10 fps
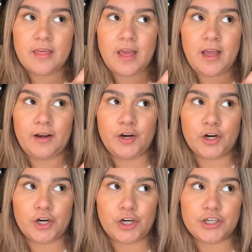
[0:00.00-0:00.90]
and
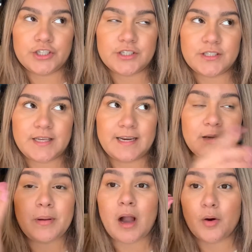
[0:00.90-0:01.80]
her
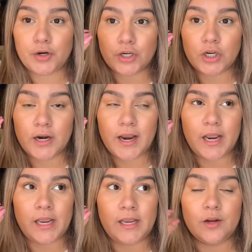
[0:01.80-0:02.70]
setting powder,
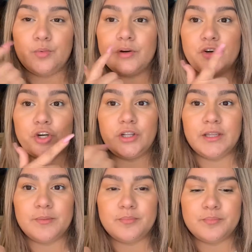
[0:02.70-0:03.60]
and one of her
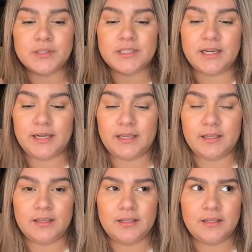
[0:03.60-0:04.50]
lip stunna,